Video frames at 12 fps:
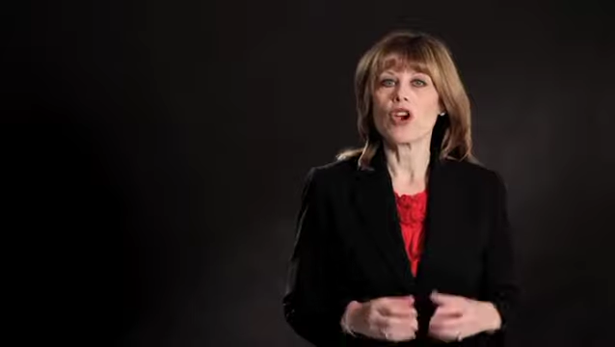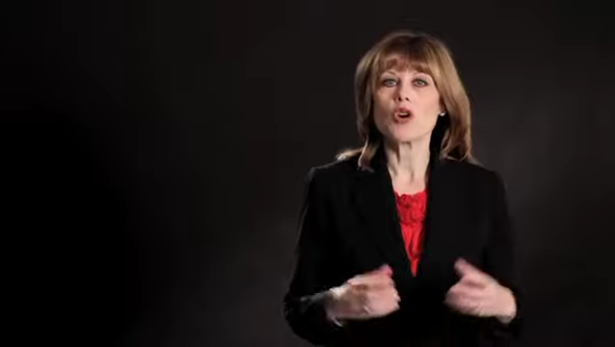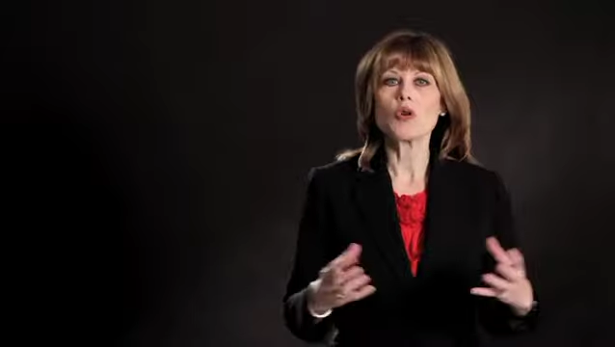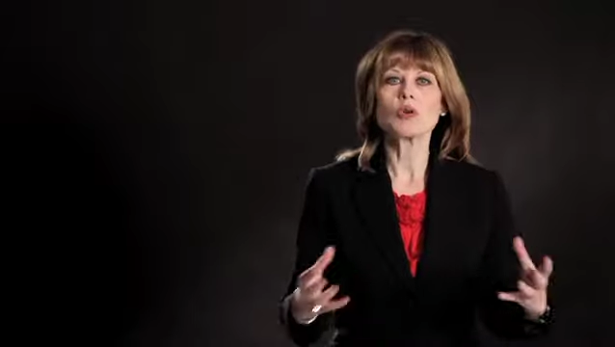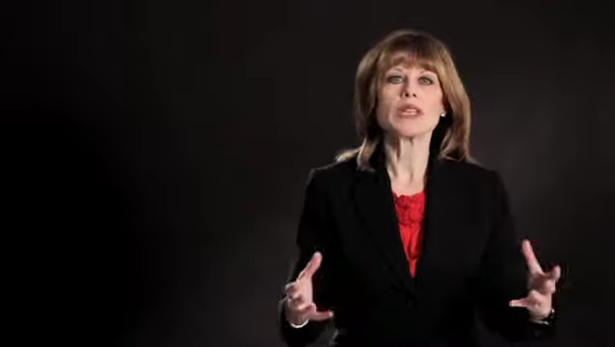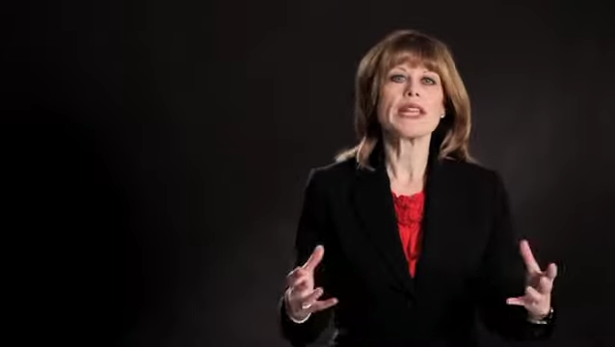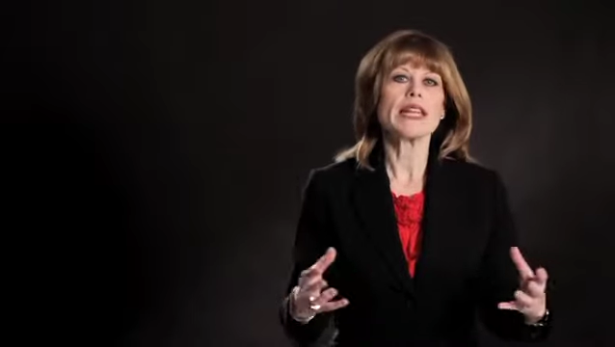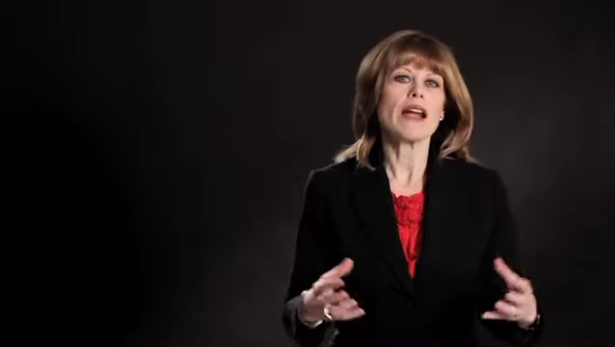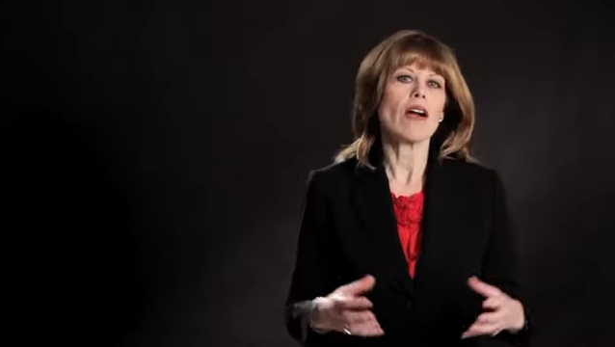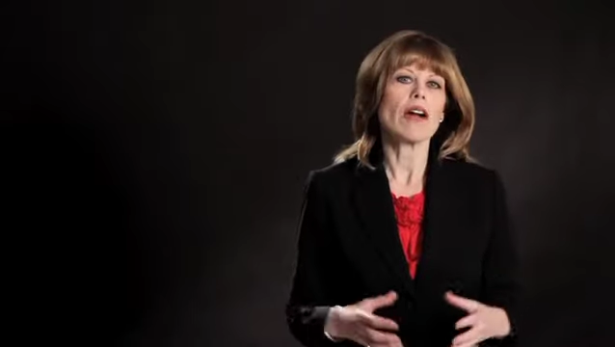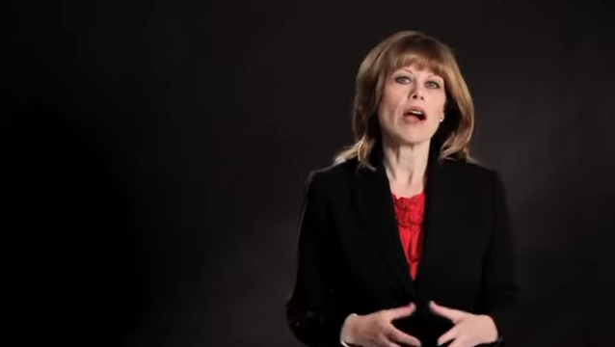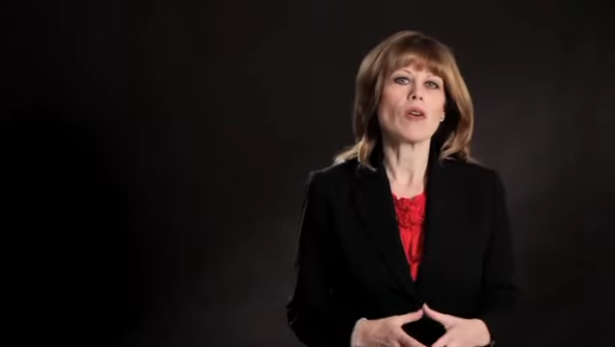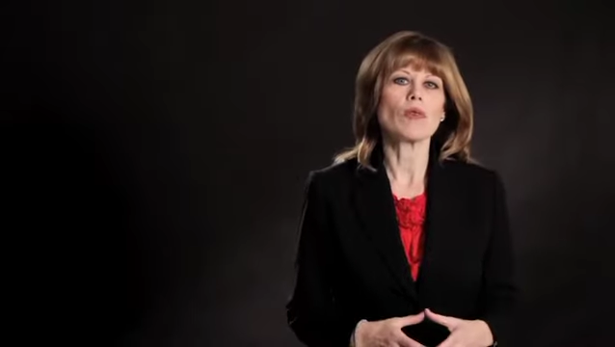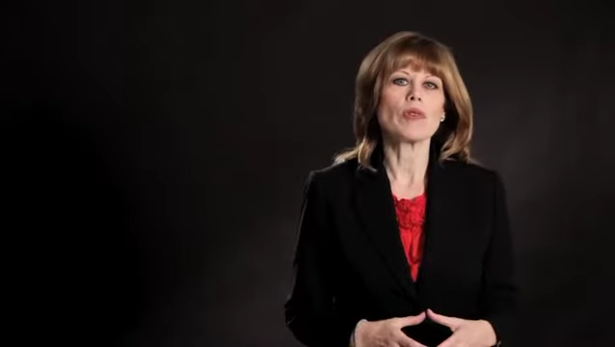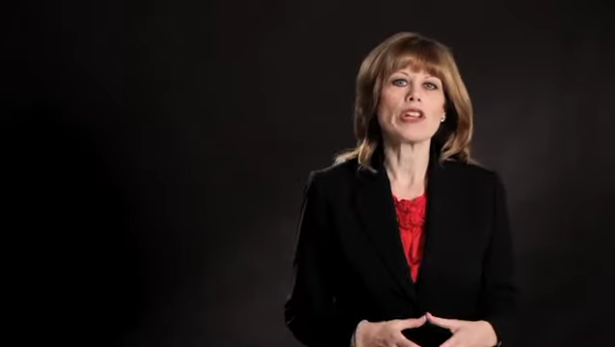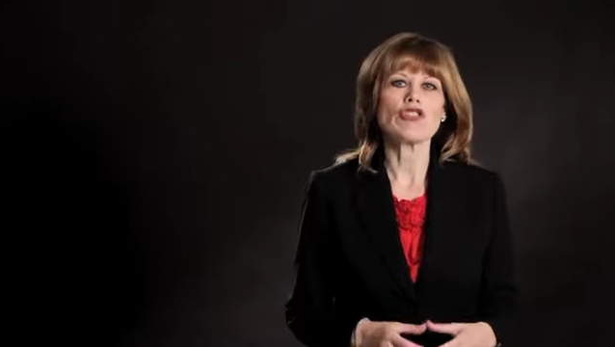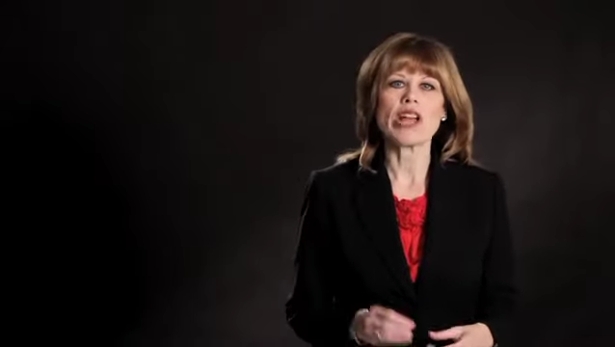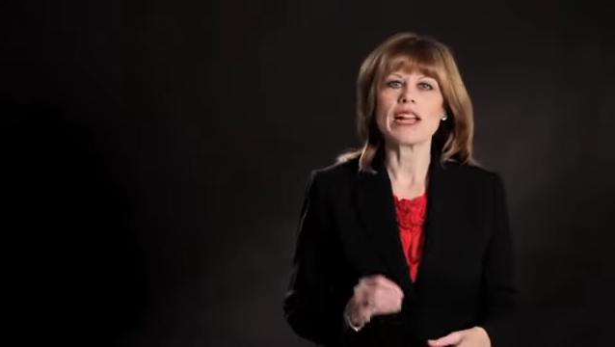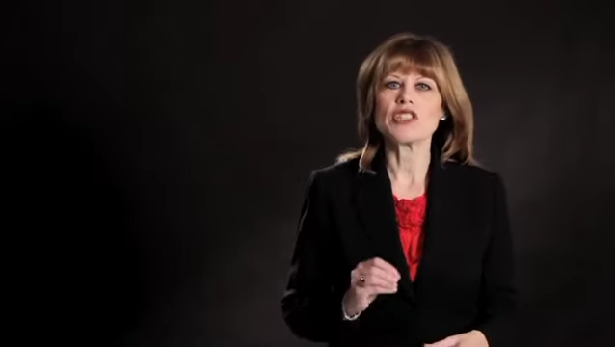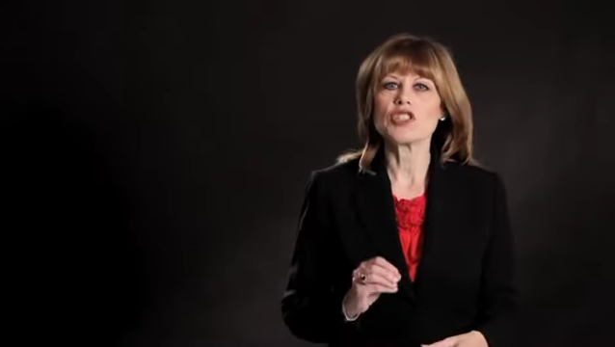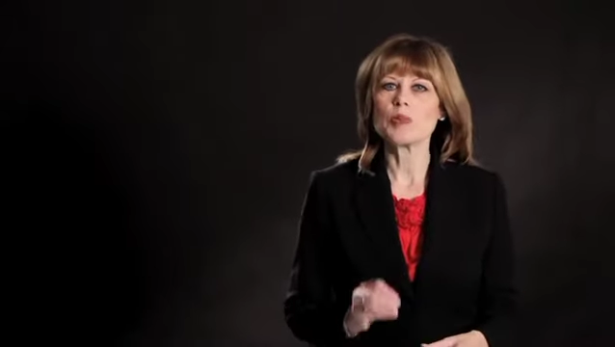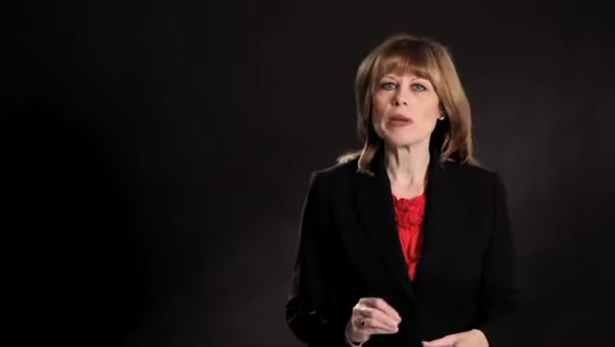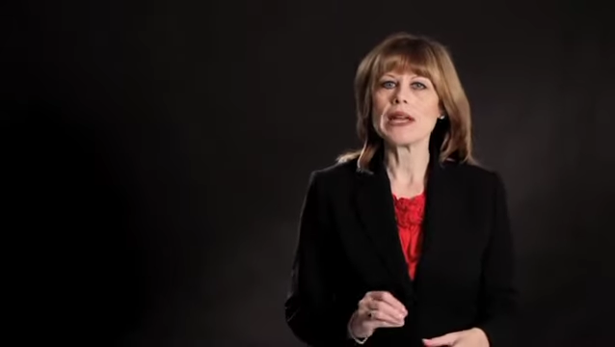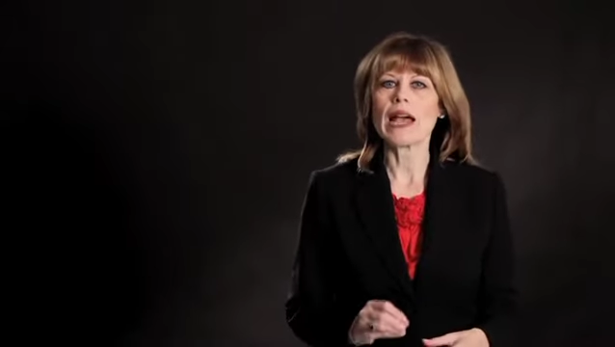who lead our outreach and
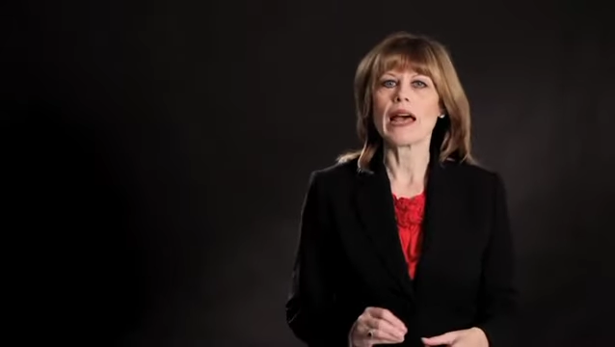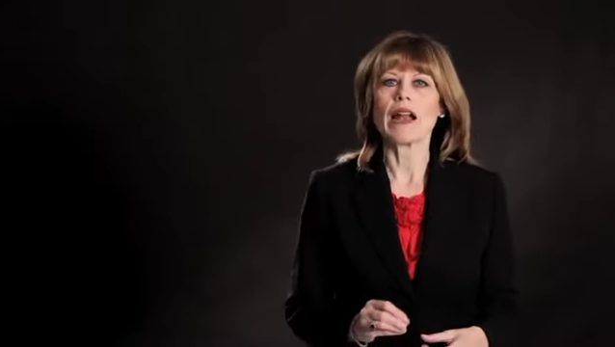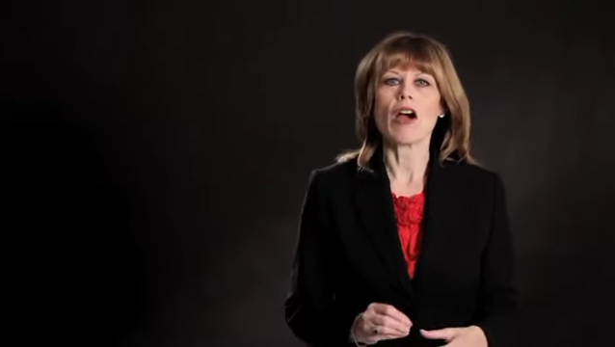speak on